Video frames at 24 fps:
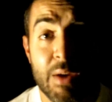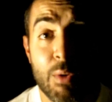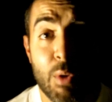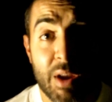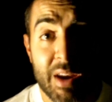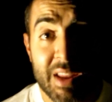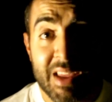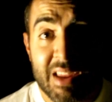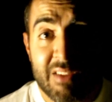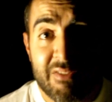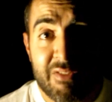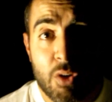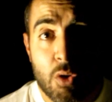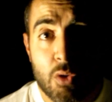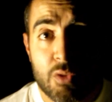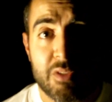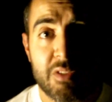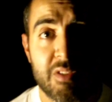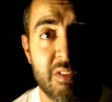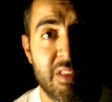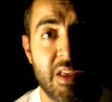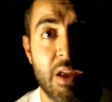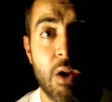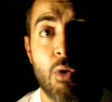they want to get
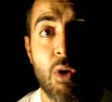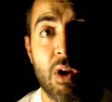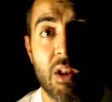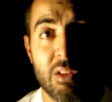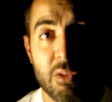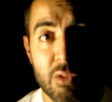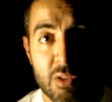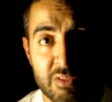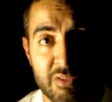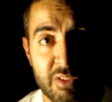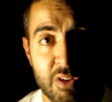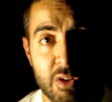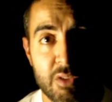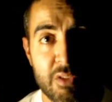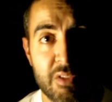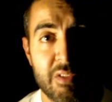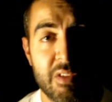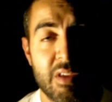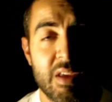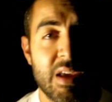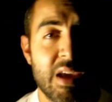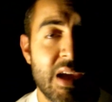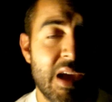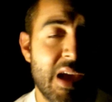votes. They don't want to lose
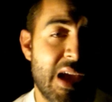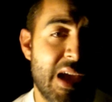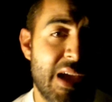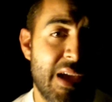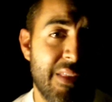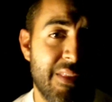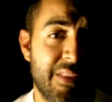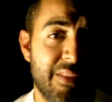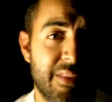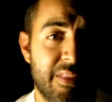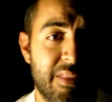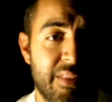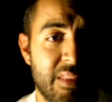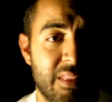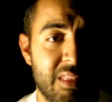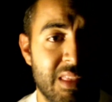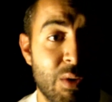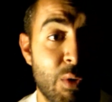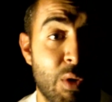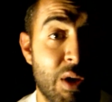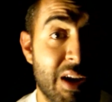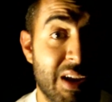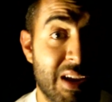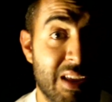votes, and
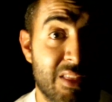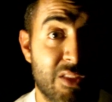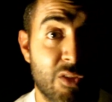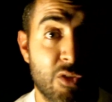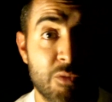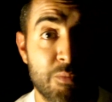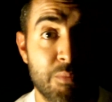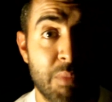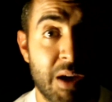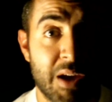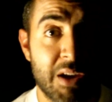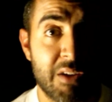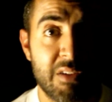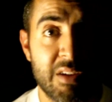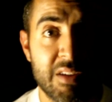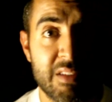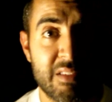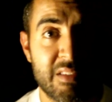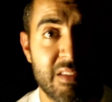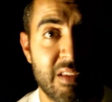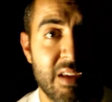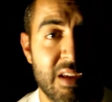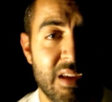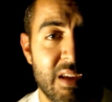they want to get those
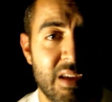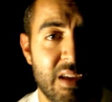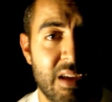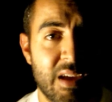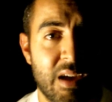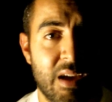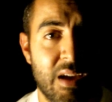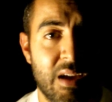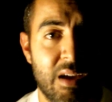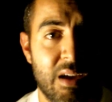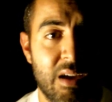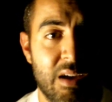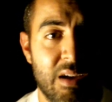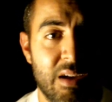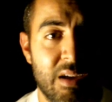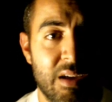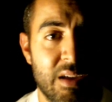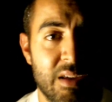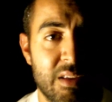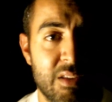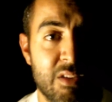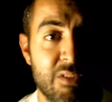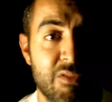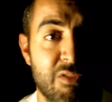moderates
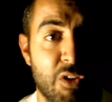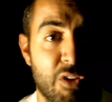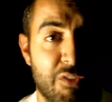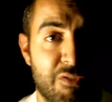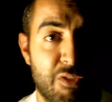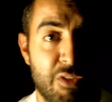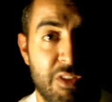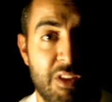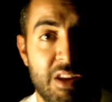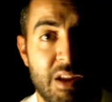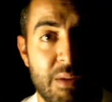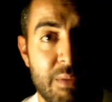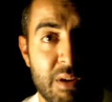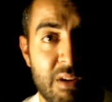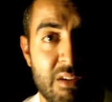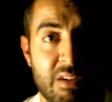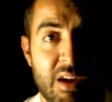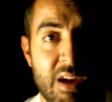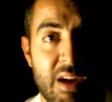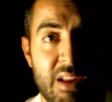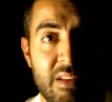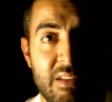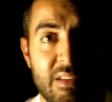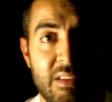to vote for the
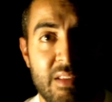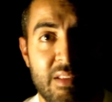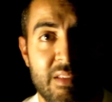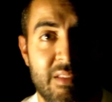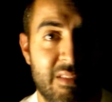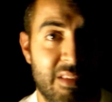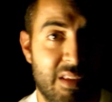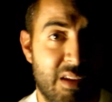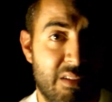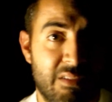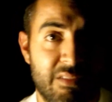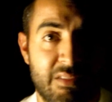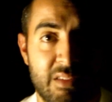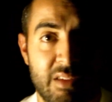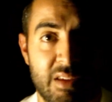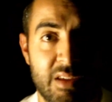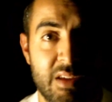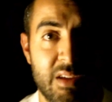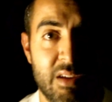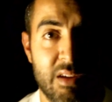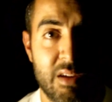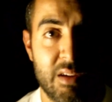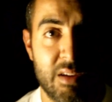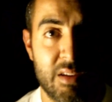Democrat instead of
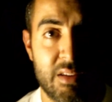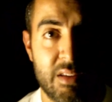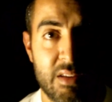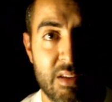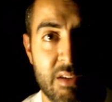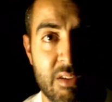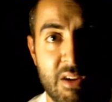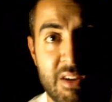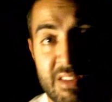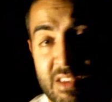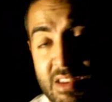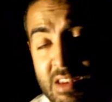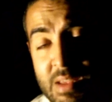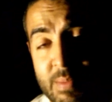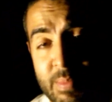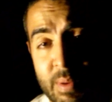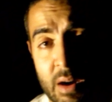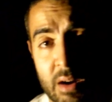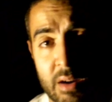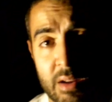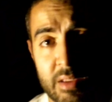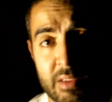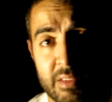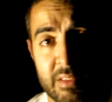the crazy Tea
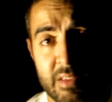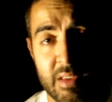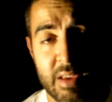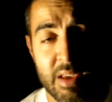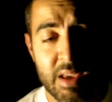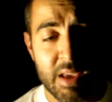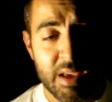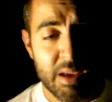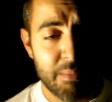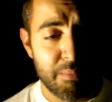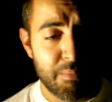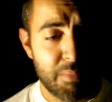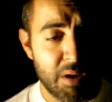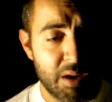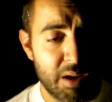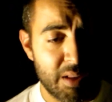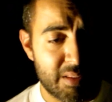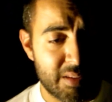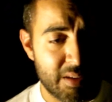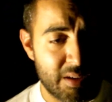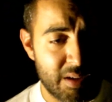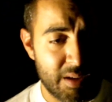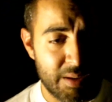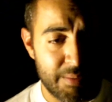Parties.
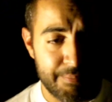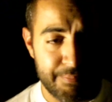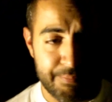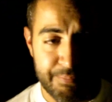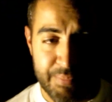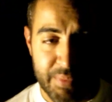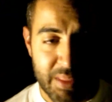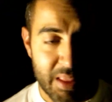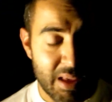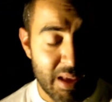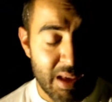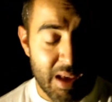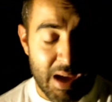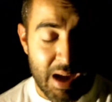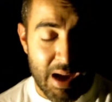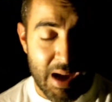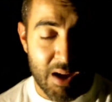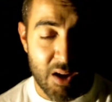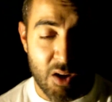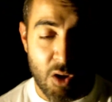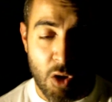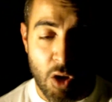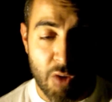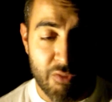But I
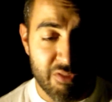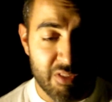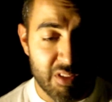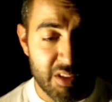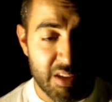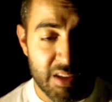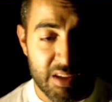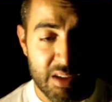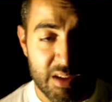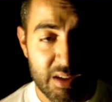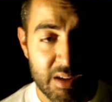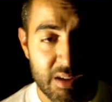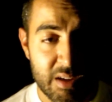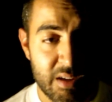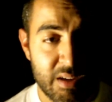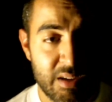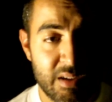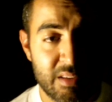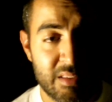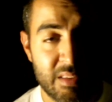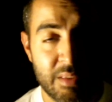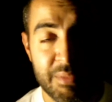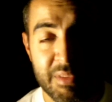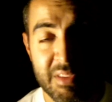don't know. Hopefully,
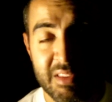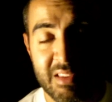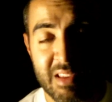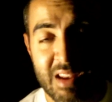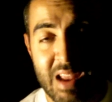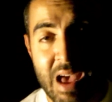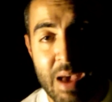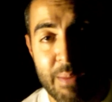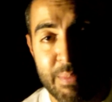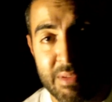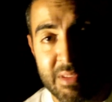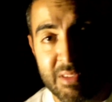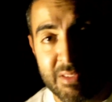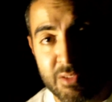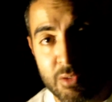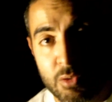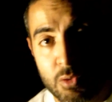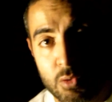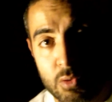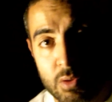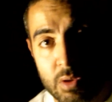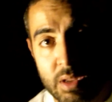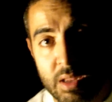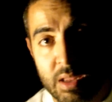something's gonna happen
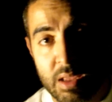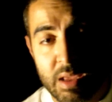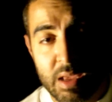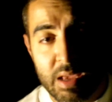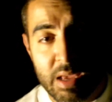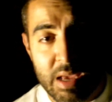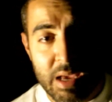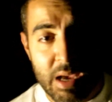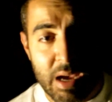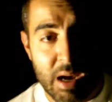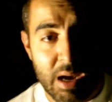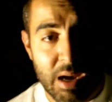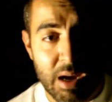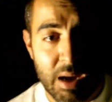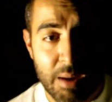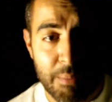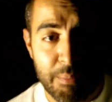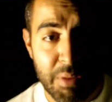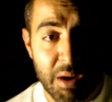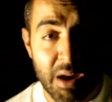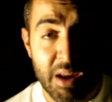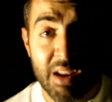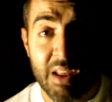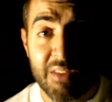soon.
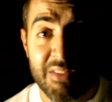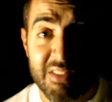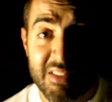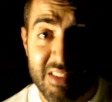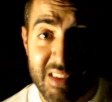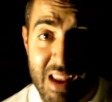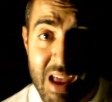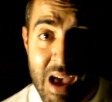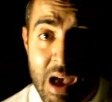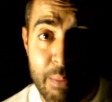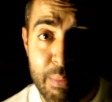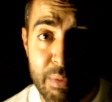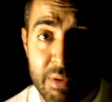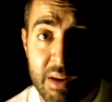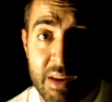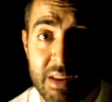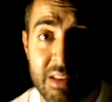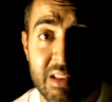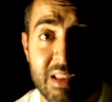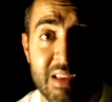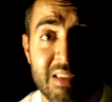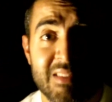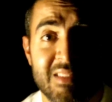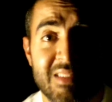But nothing's gonna happen
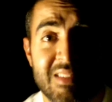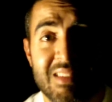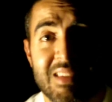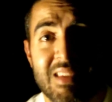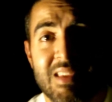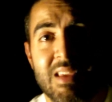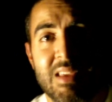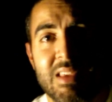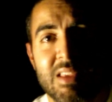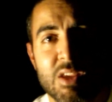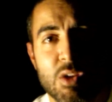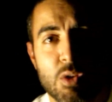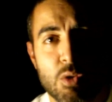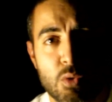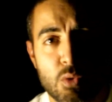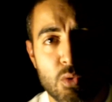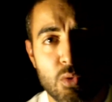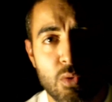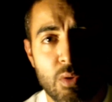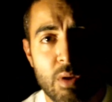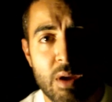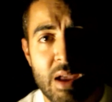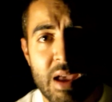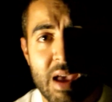unless
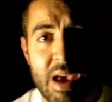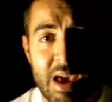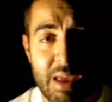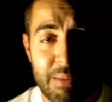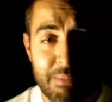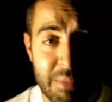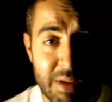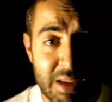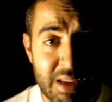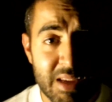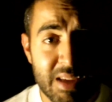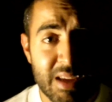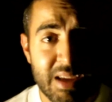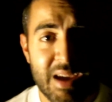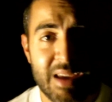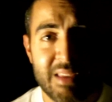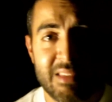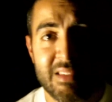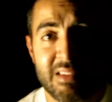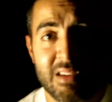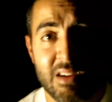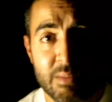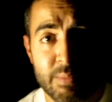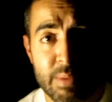you and me,
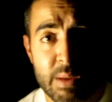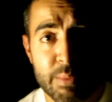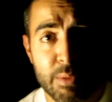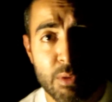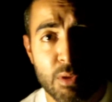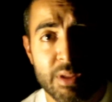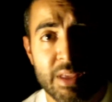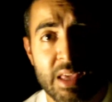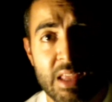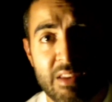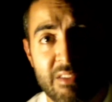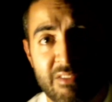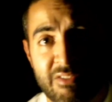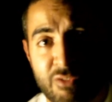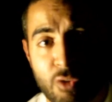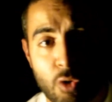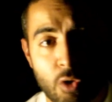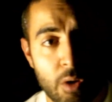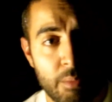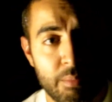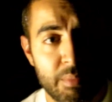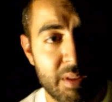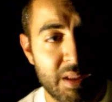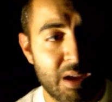as young people, get
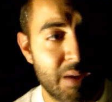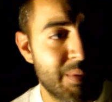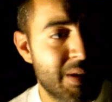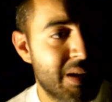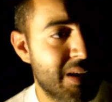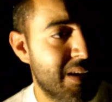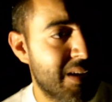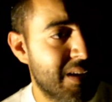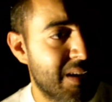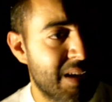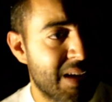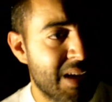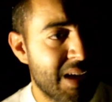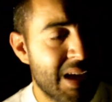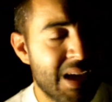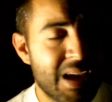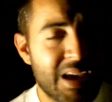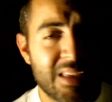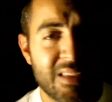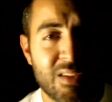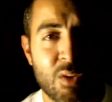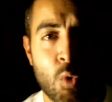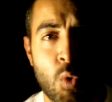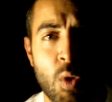informed. I mean,
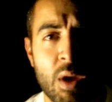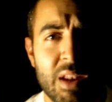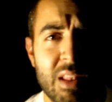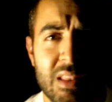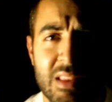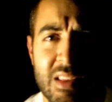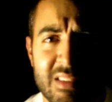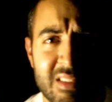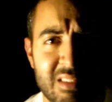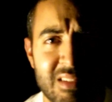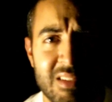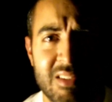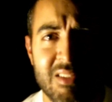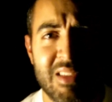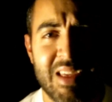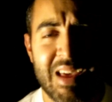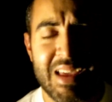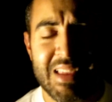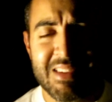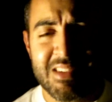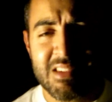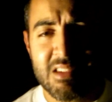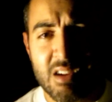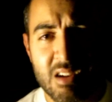quit listening to
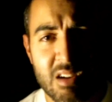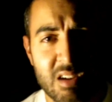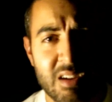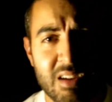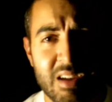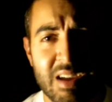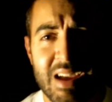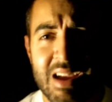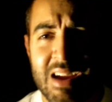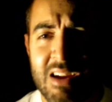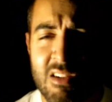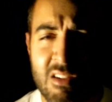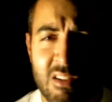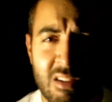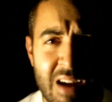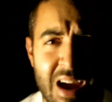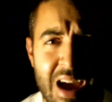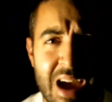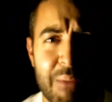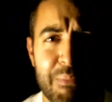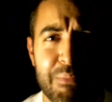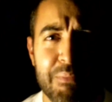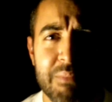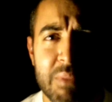that junk
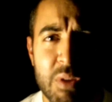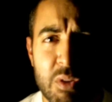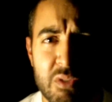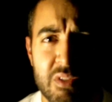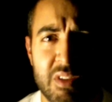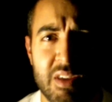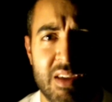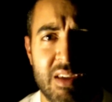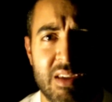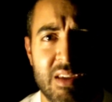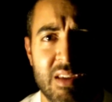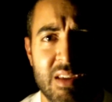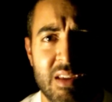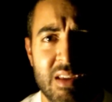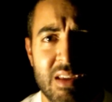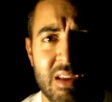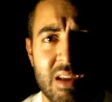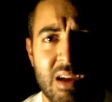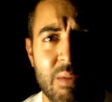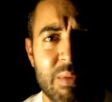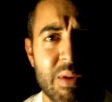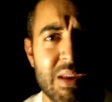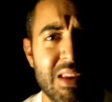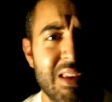crap music.
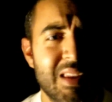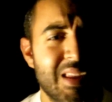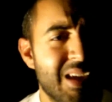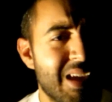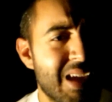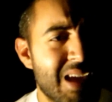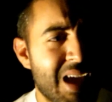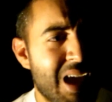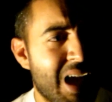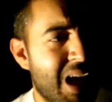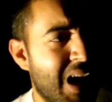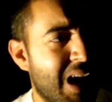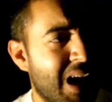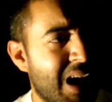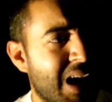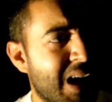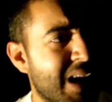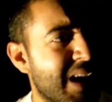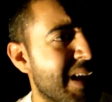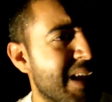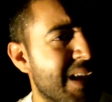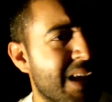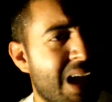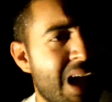I mean,
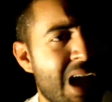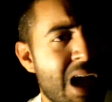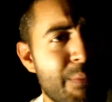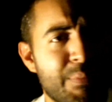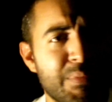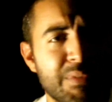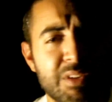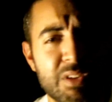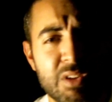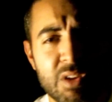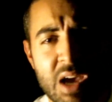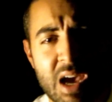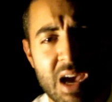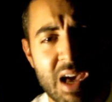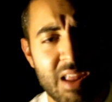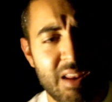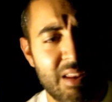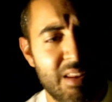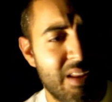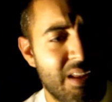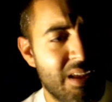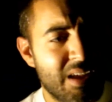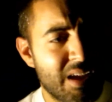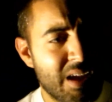I happened to
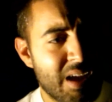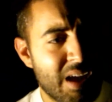had